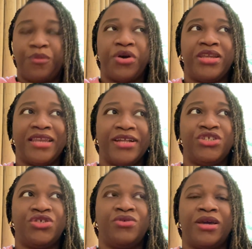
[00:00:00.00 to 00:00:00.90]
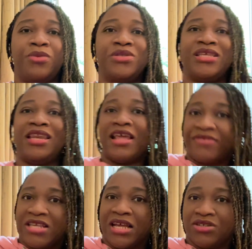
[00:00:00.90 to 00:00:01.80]
but in Nigeria it was a
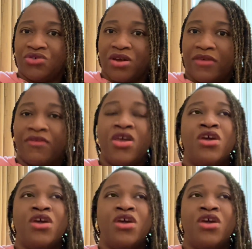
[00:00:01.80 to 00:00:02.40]
left hand drive.